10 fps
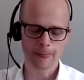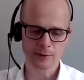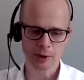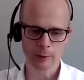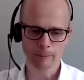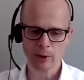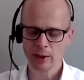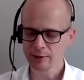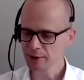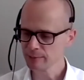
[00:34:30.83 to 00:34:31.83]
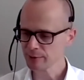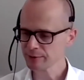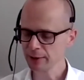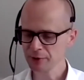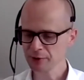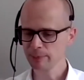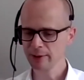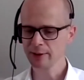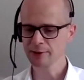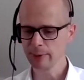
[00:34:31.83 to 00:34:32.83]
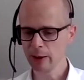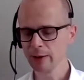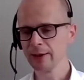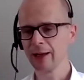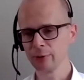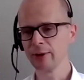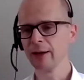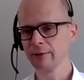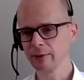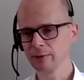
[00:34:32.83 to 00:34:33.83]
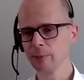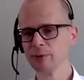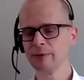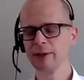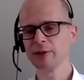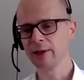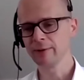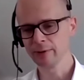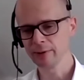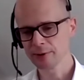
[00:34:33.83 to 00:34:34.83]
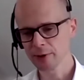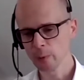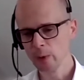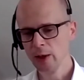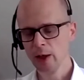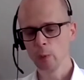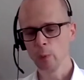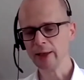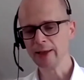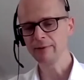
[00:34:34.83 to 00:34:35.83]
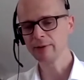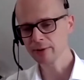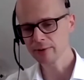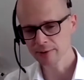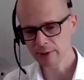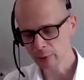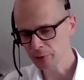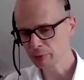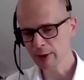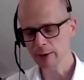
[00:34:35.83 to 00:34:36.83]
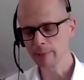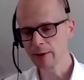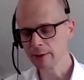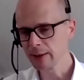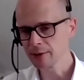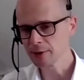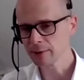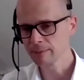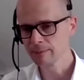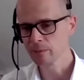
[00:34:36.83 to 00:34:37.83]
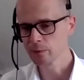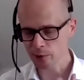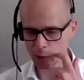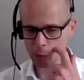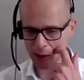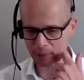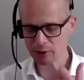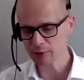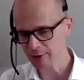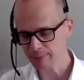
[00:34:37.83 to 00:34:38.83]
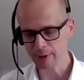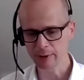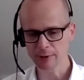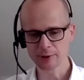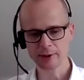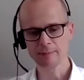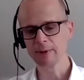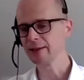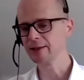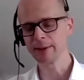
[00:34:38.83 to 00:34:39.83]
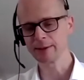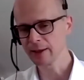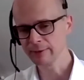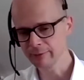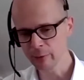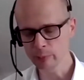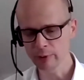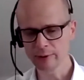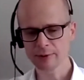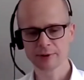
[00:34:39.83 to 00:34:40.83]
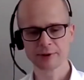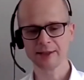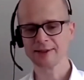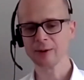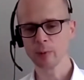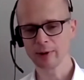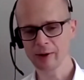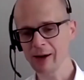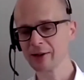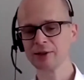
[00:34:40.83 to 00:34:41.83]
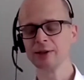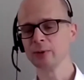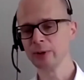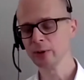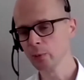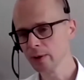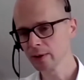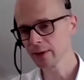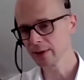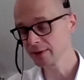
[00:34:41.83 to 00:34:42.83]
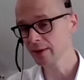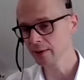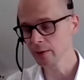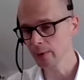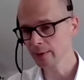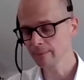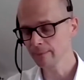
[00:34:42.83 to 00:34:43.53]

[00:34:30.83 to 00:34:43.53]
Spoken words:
So in terms of sell discipline, it's about gathering evidence, observational evidence. So we need evidence in order to recommend a manager. So that means transparency, inspecting their footprints, testing whether they're actually doing the work they say they're doing.